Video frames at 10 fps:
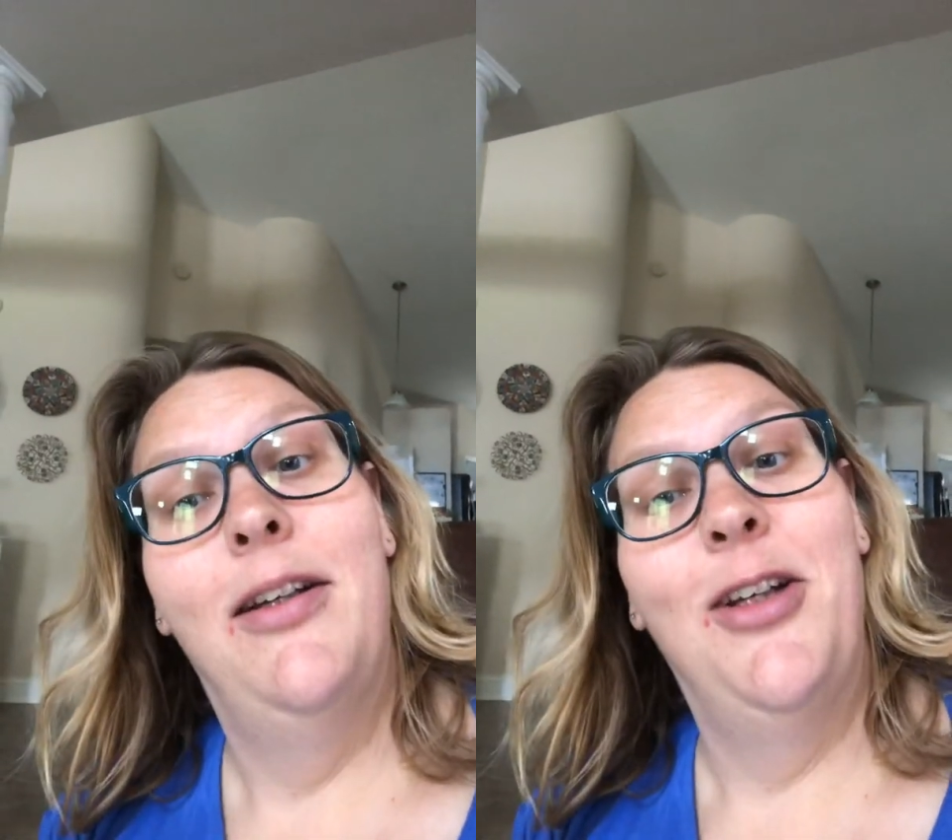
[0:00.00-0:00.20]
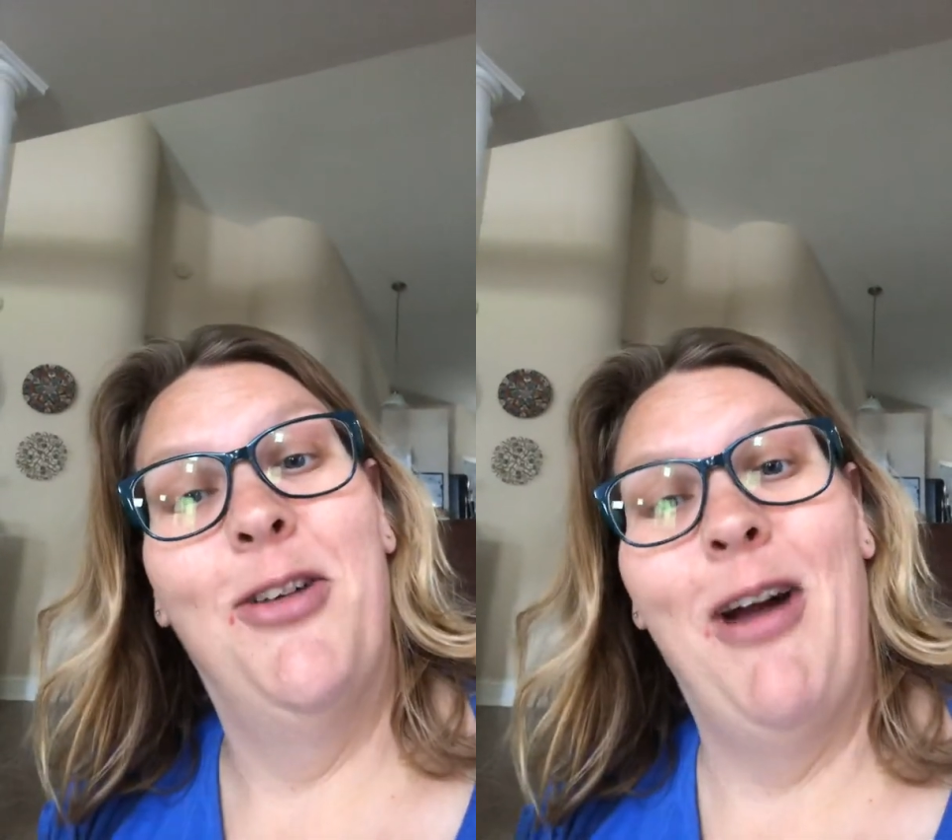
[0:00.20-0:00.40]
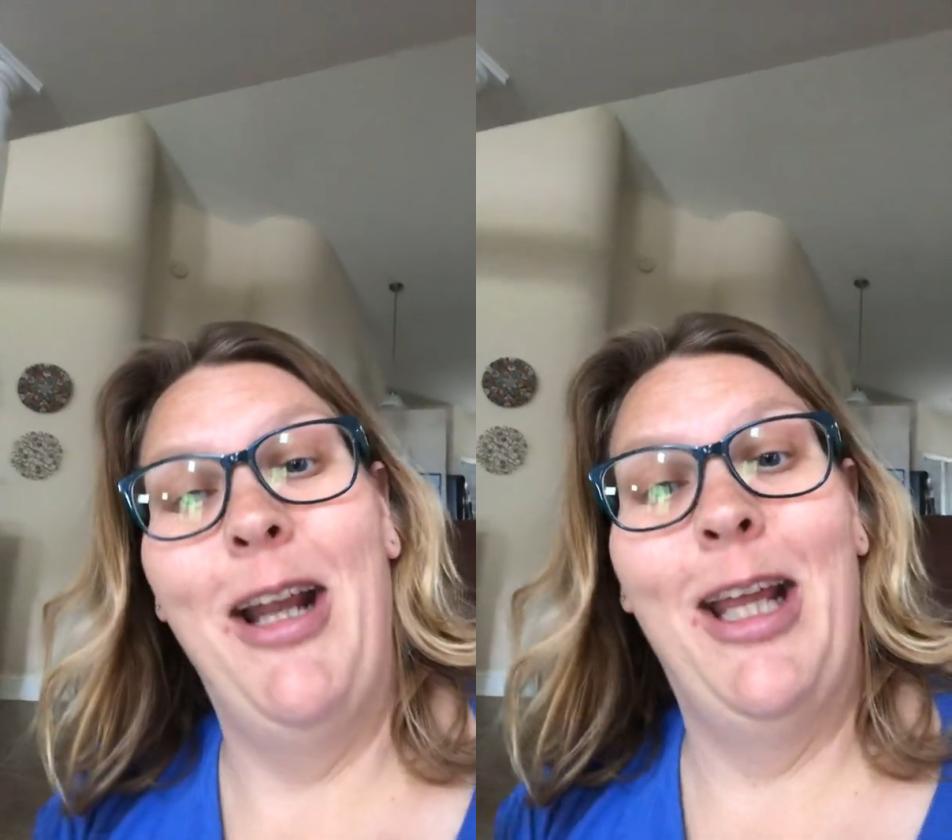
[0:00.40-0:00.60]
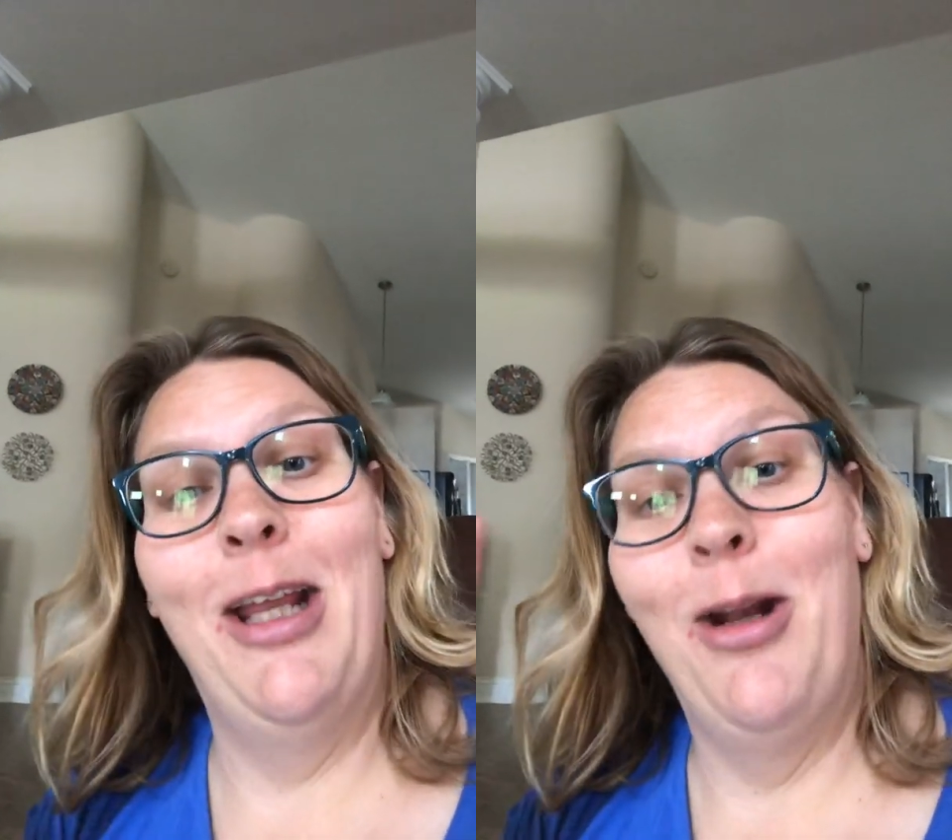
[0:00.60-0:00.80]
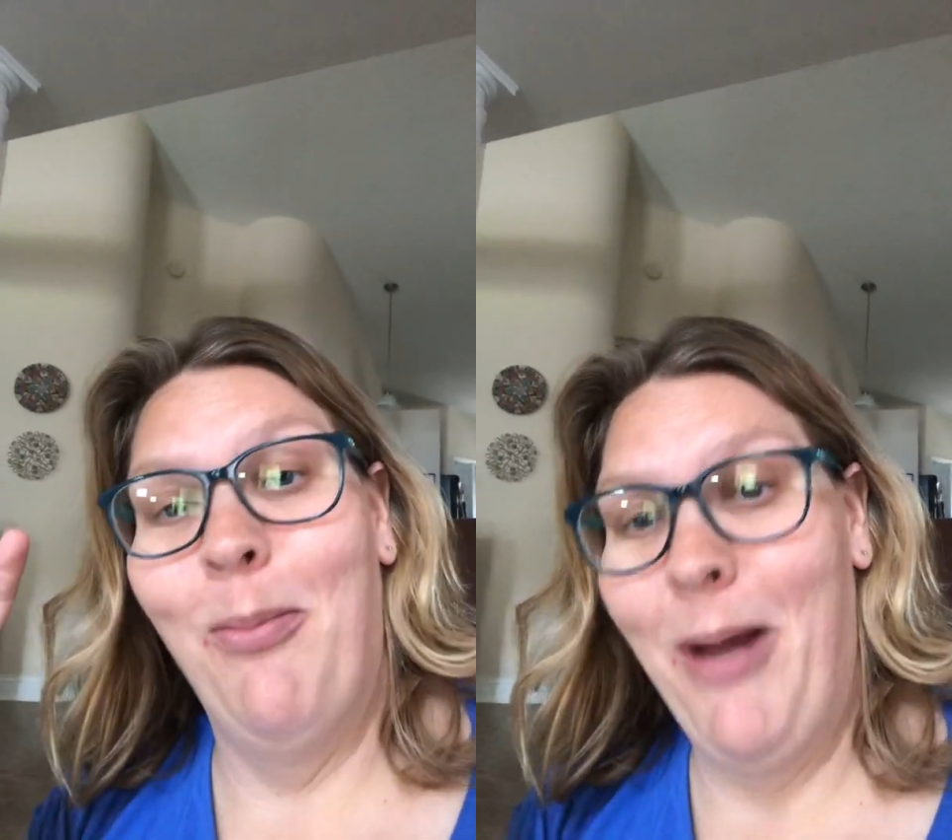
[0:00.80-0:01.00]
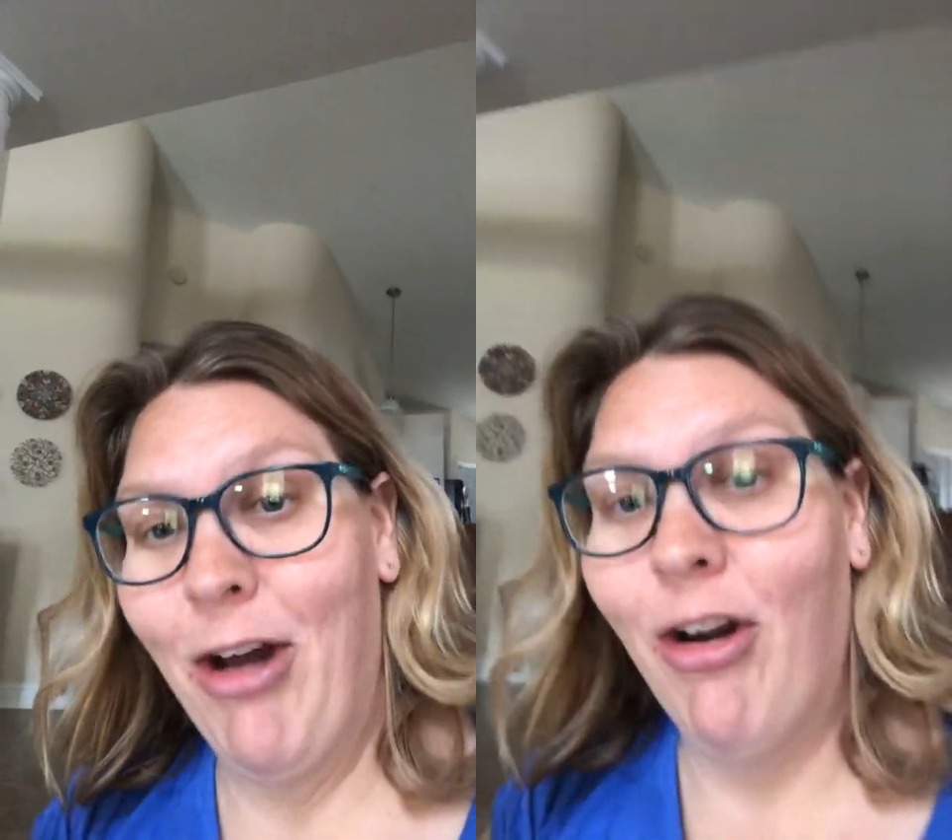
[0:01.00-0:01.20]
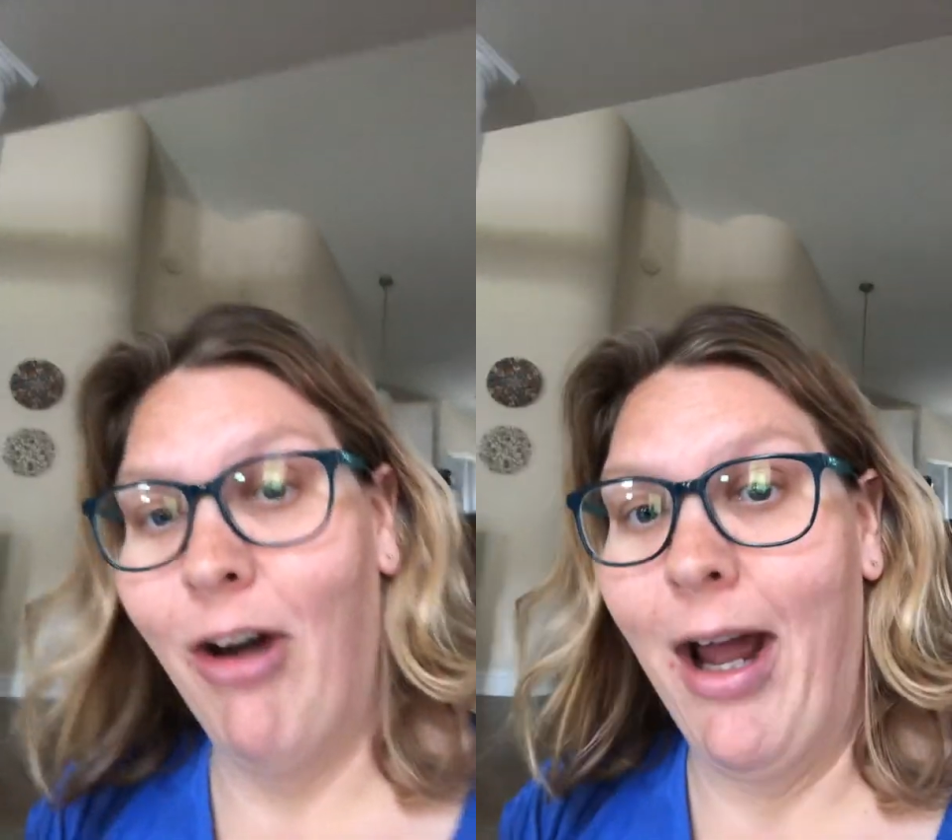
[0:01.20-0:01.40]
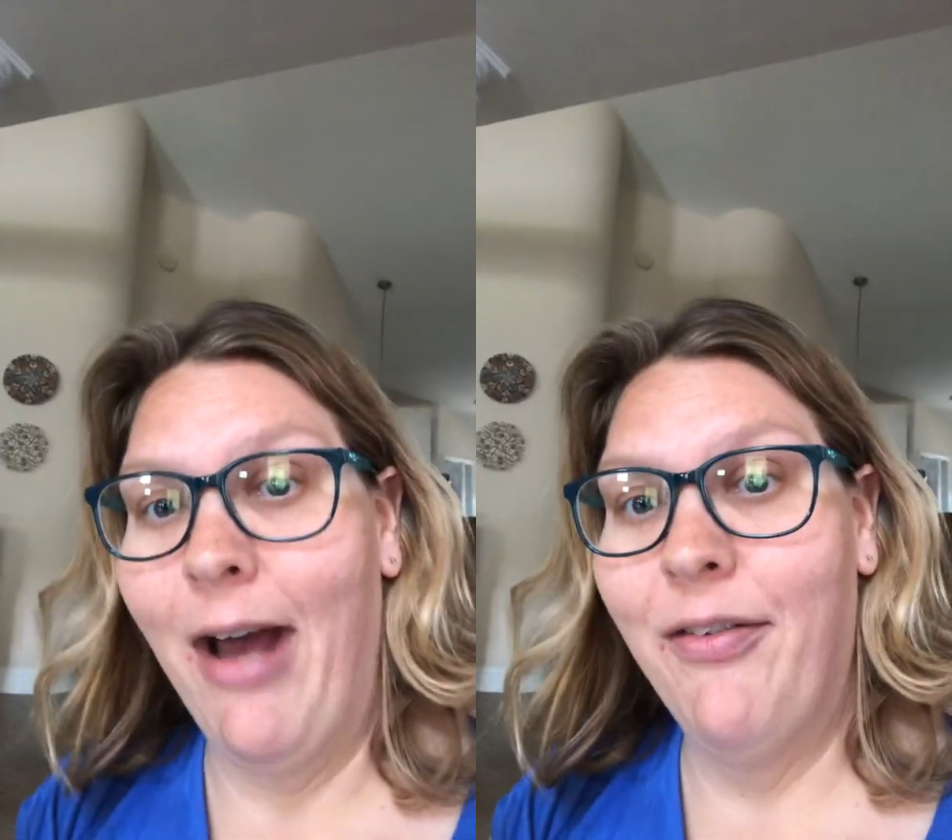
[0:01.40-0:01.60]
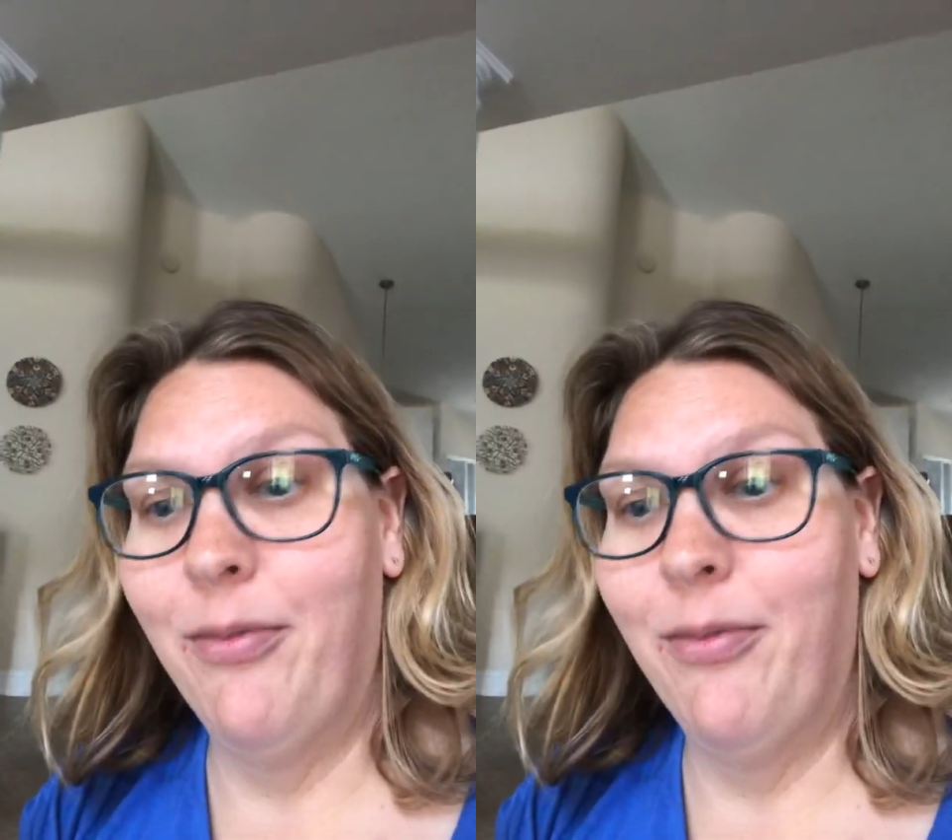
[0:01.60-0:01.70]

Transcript: You're writing it in a paragraph